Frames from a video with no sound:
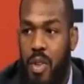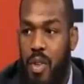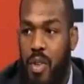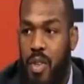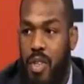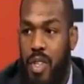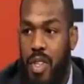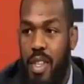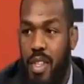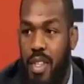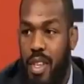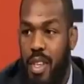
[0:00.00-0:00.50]

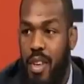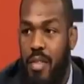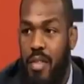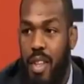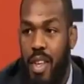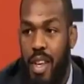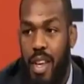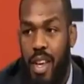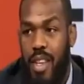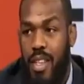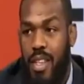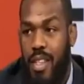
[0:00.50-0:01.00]
using this gift
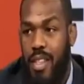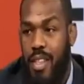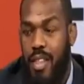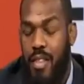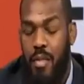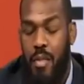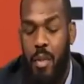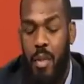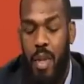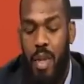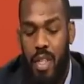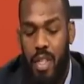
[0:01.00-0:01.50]
that God has
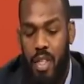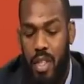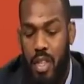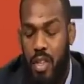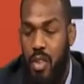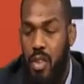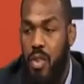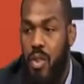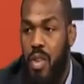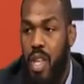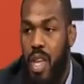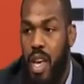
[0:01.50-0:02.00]
given me to
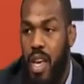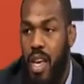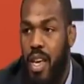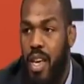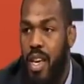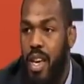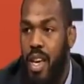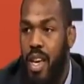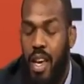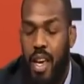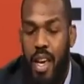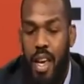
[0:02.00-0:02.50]
do that.
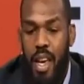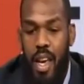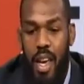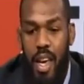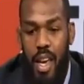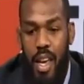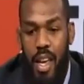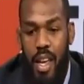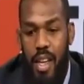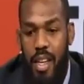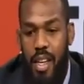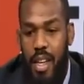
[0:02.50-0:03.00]

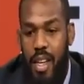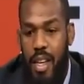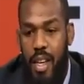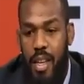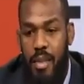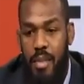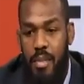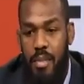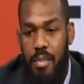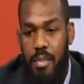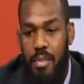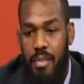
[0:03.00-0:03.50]

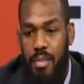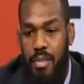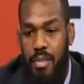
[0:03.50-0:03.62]
And